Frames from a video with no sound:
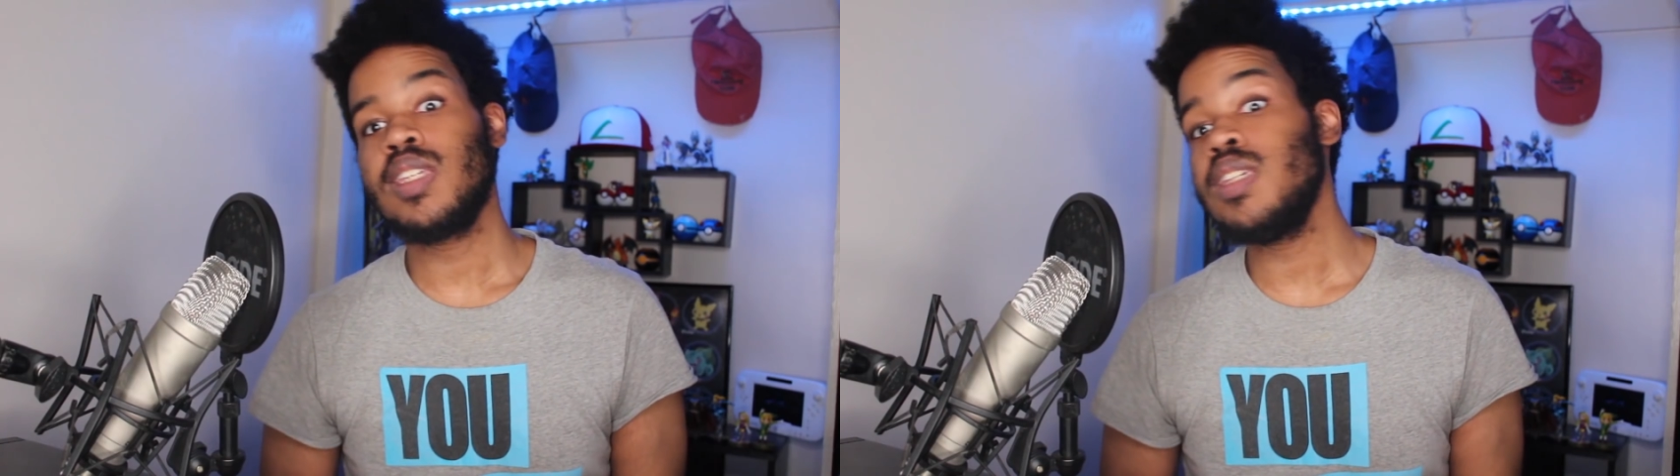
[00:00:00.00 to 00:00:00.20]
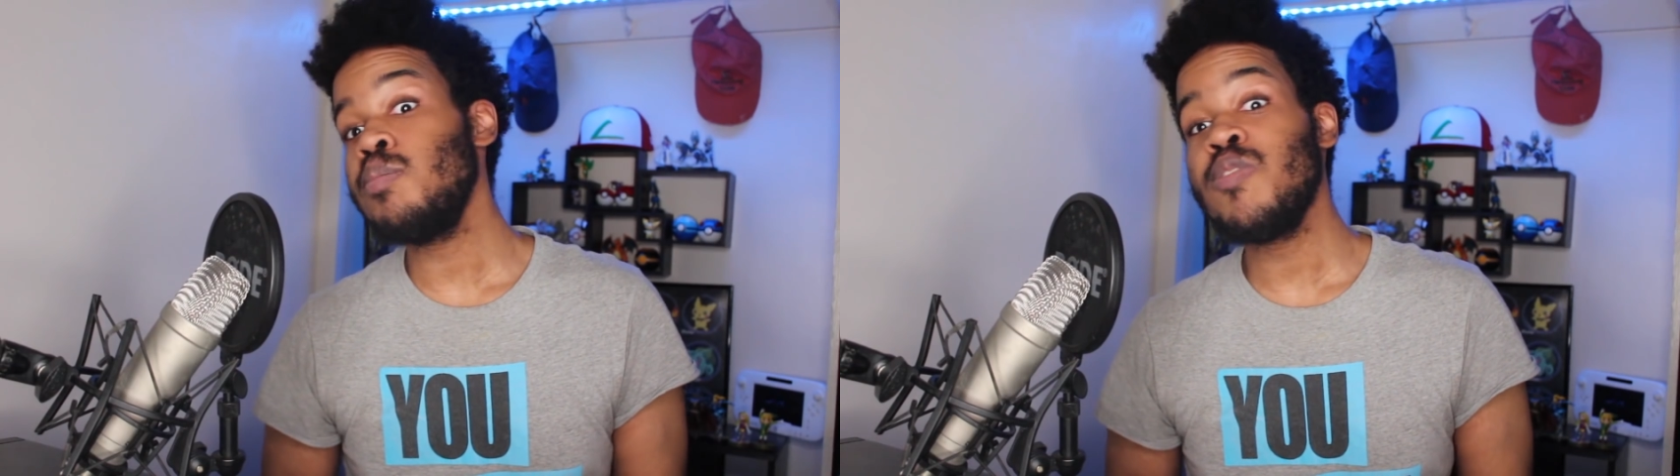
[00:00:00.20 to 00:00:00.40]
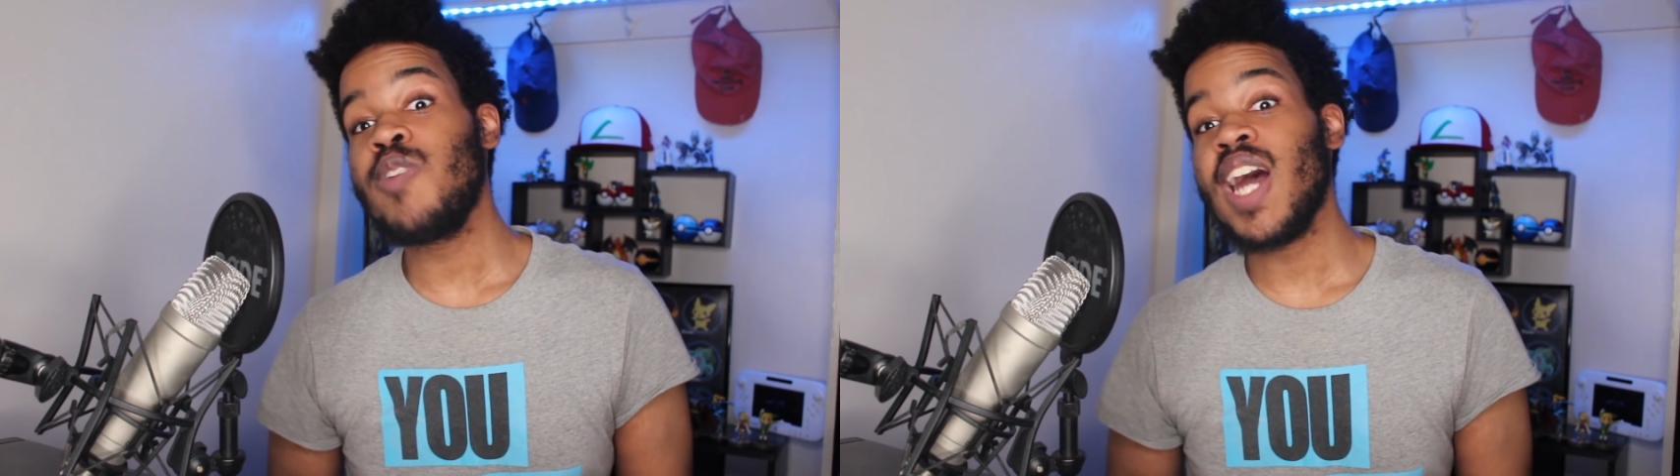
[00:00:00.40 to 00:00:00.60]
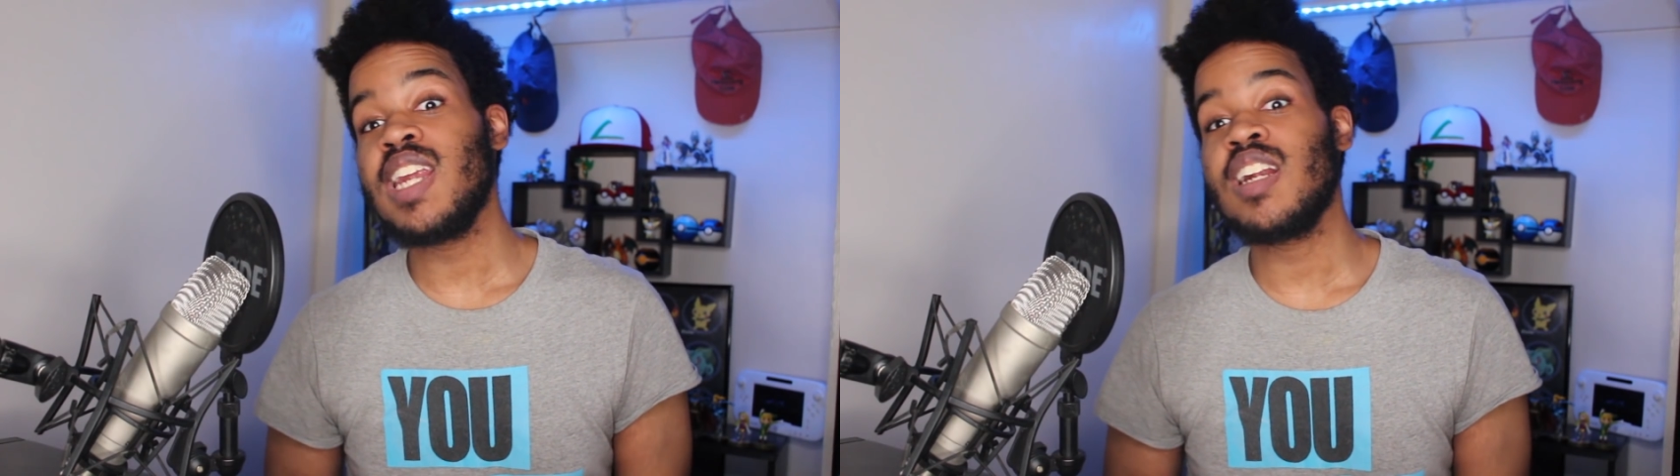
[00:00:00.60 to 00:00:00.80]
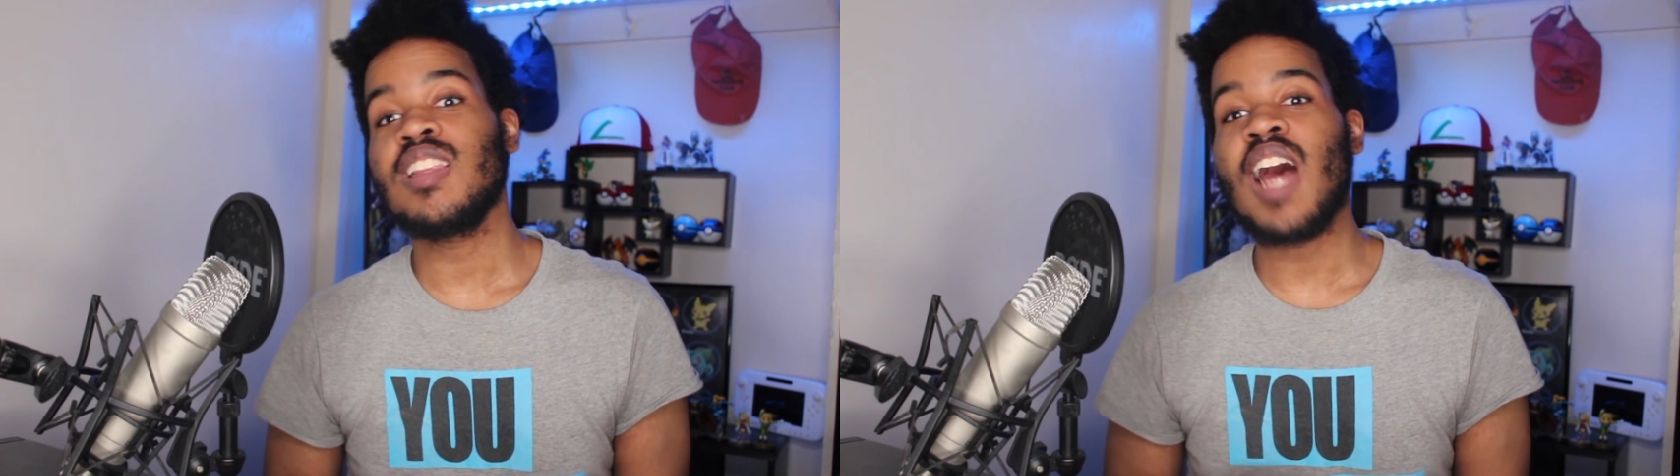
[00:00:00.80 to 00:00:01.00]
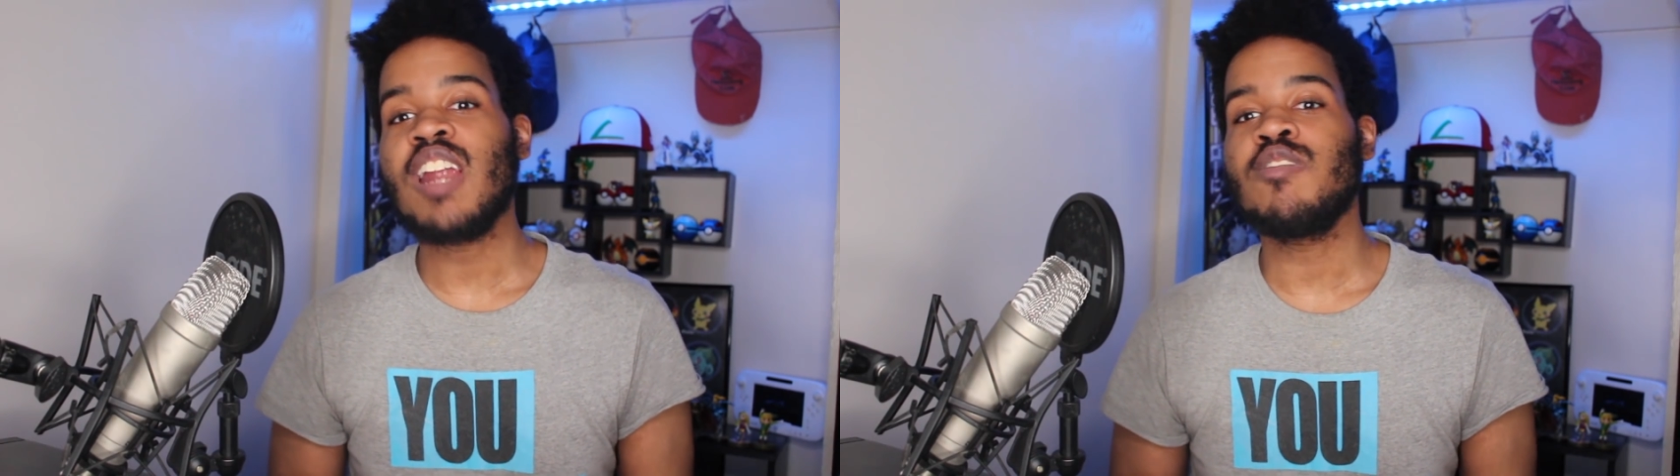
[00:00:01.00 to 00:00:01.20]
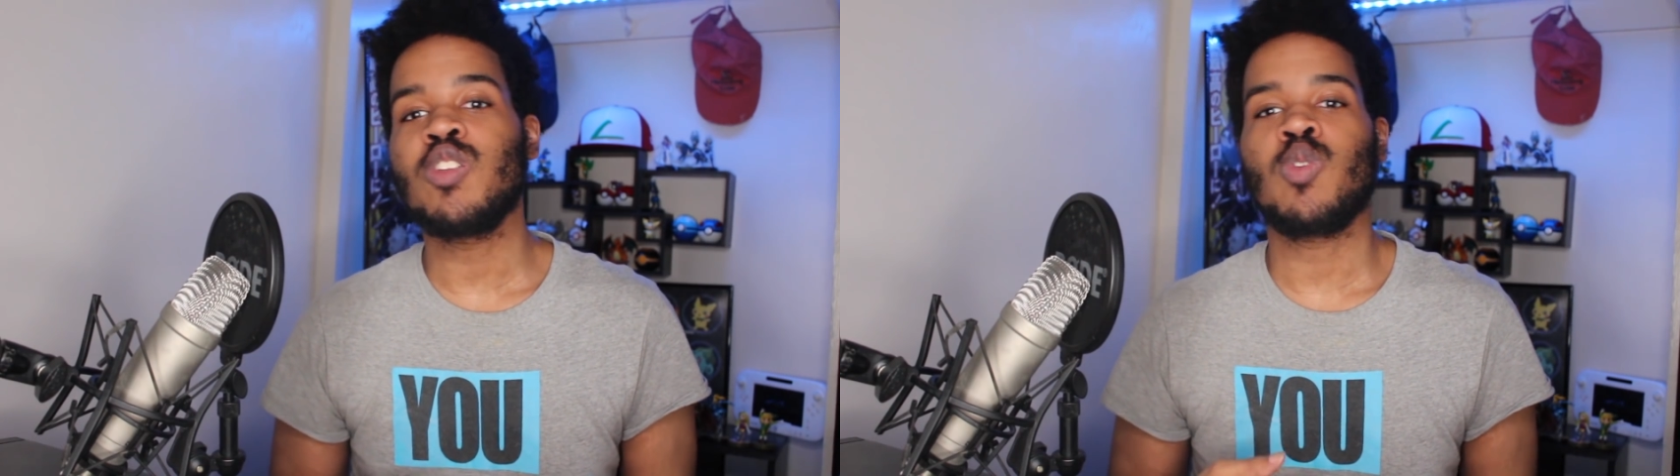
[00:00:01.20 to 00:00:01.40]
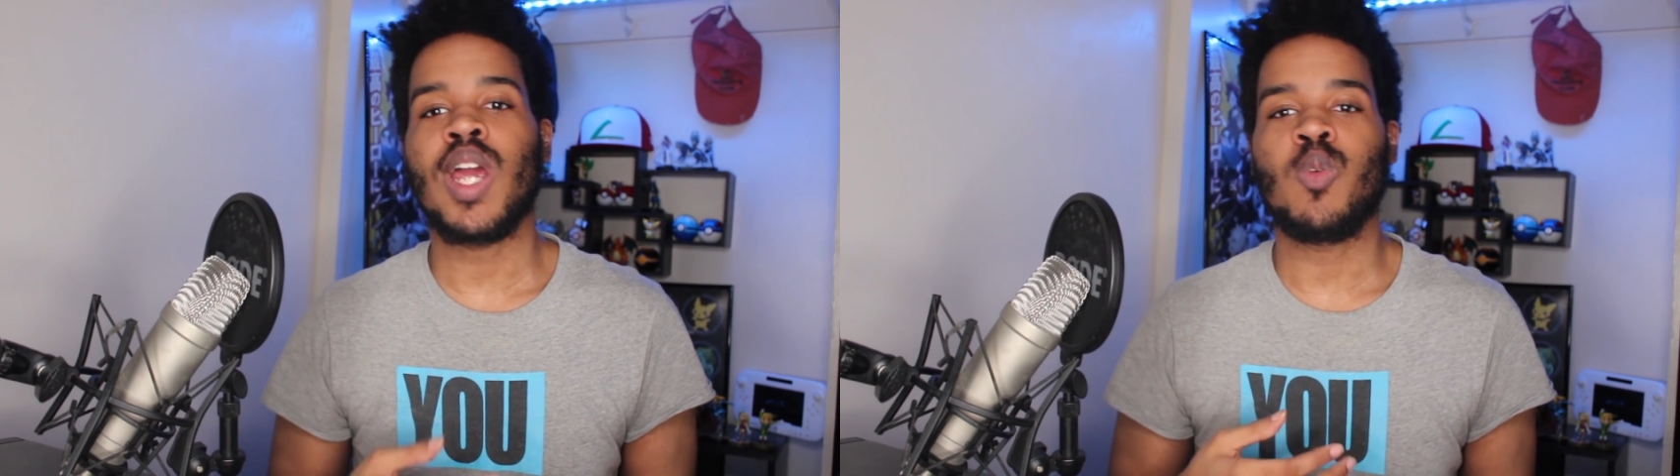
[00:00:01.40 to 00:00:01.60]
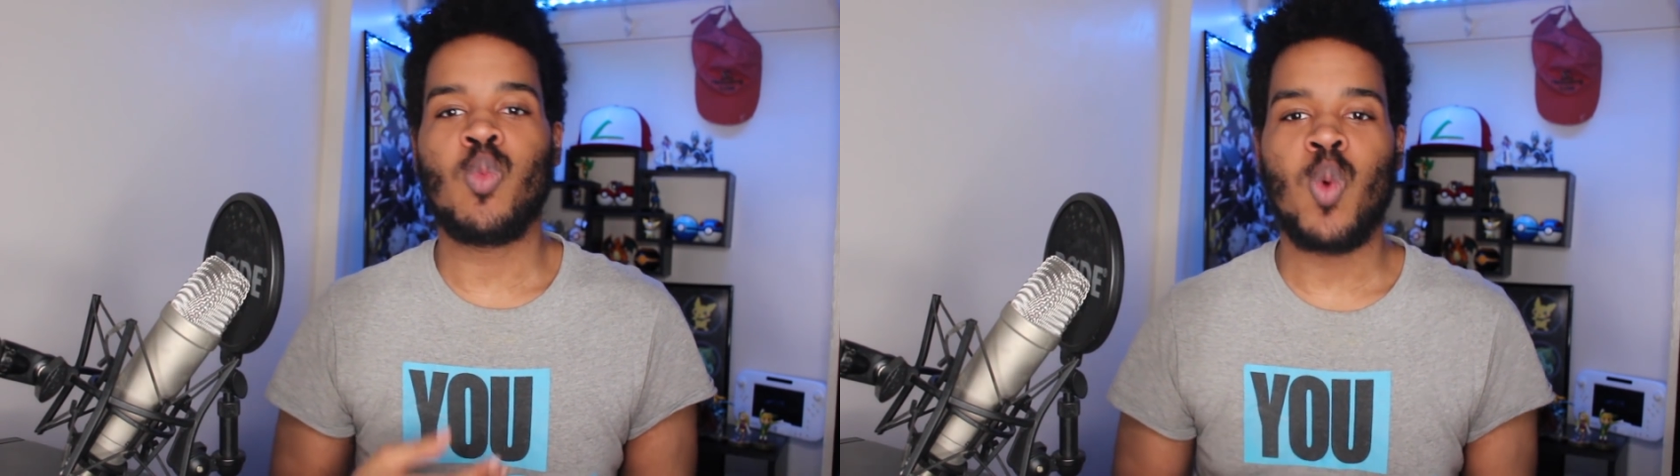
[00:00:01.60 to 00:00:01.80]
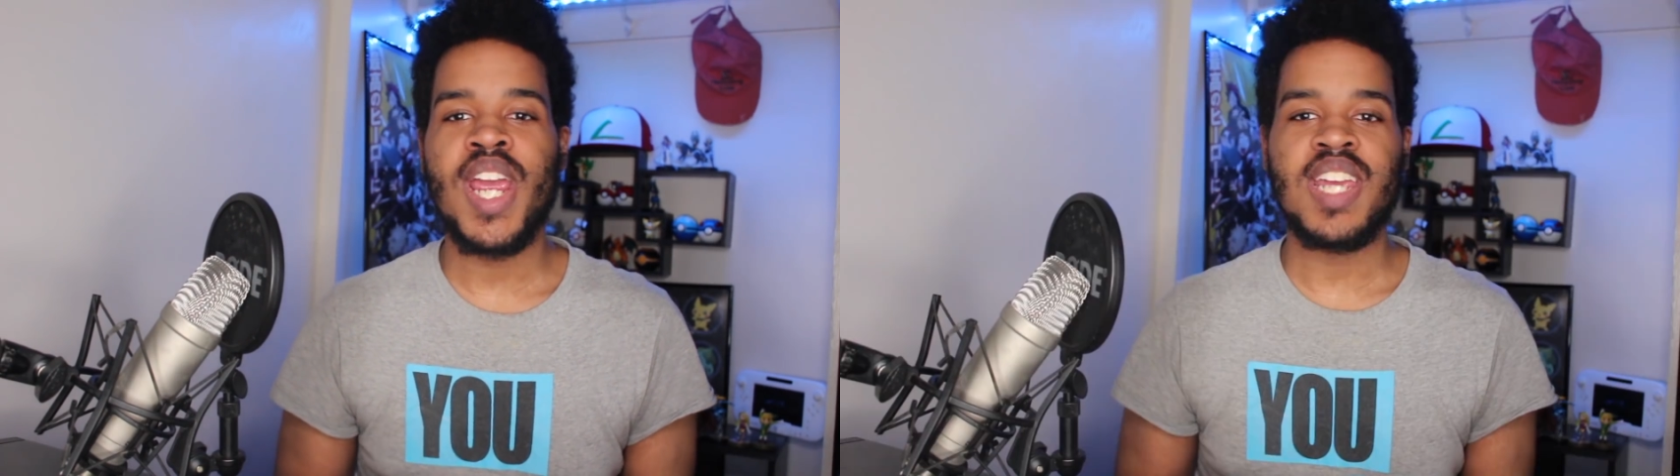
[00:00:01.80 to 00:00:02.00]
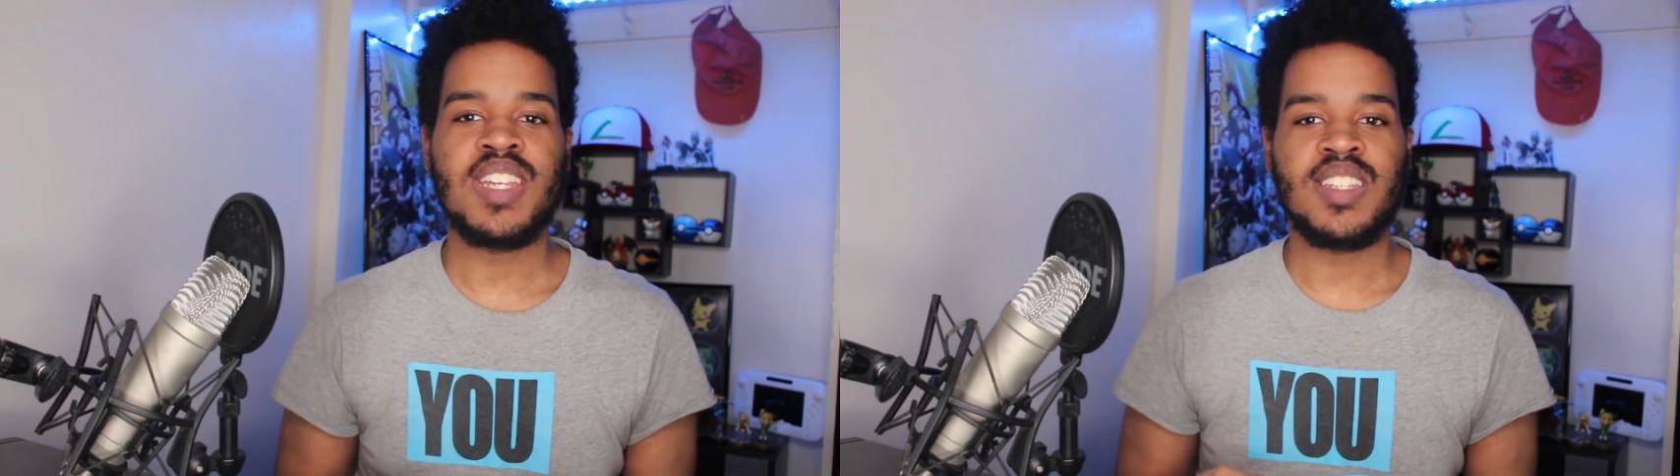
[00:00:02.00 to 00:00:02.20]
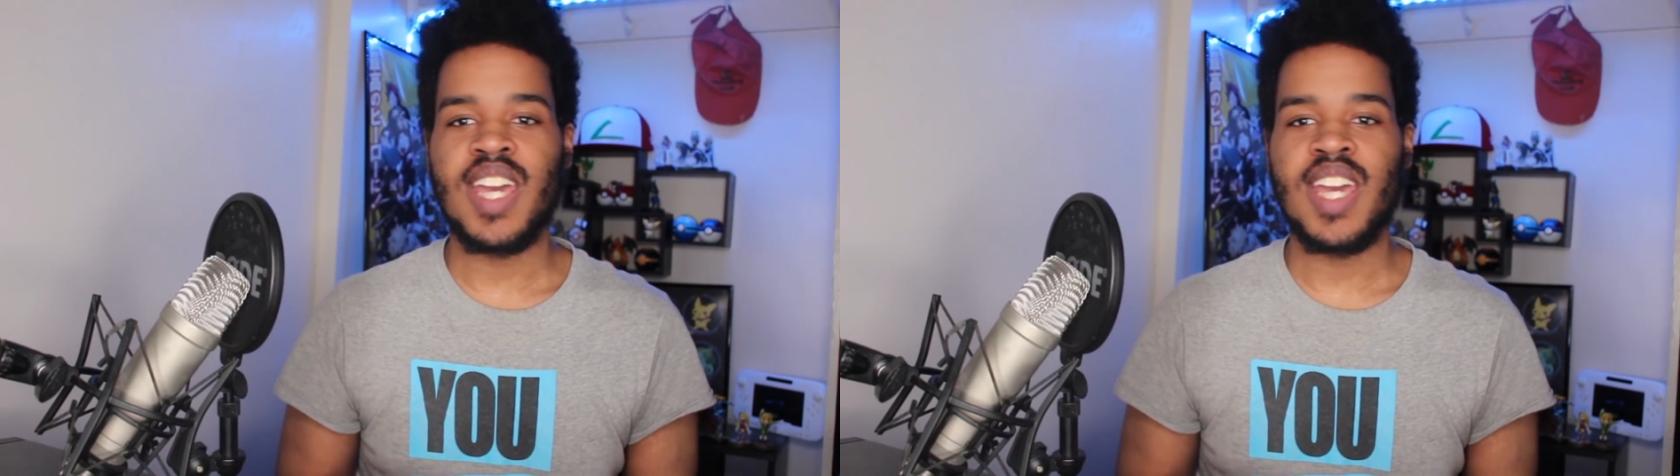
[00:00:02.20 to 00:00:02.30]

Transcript: It's simplified in a lot of the right ways,